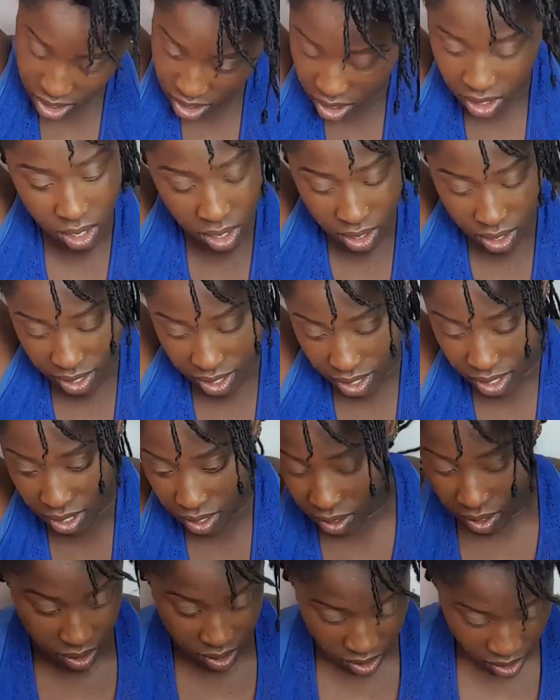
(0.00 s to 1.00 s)

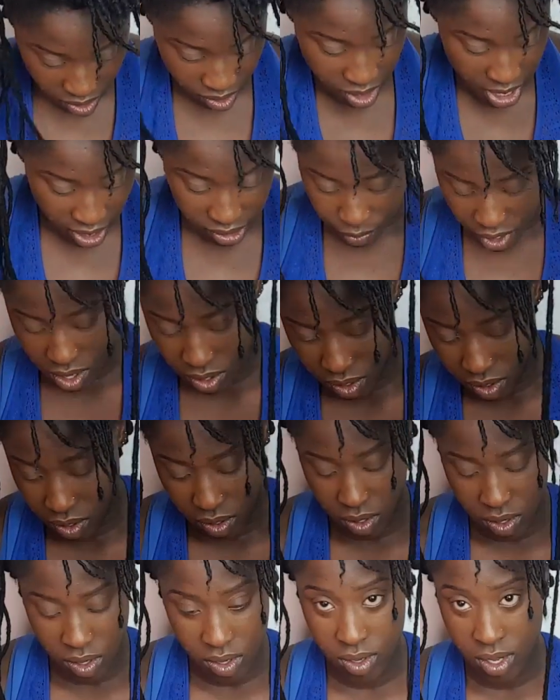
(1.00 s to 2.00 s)
and
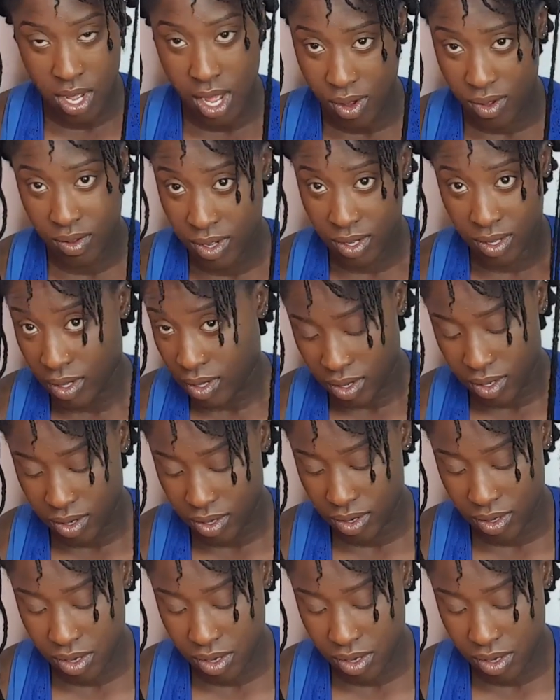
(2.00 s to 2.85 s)
it does take a while.